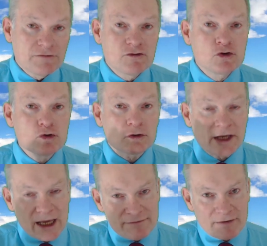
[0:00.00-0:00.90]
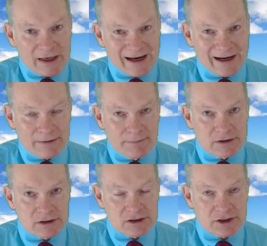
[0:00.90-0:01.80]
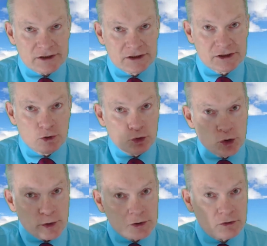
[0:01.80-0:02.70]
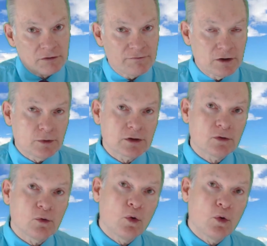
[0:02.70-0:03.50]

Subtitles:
If you do not have a clear business strategy, or you want to review it,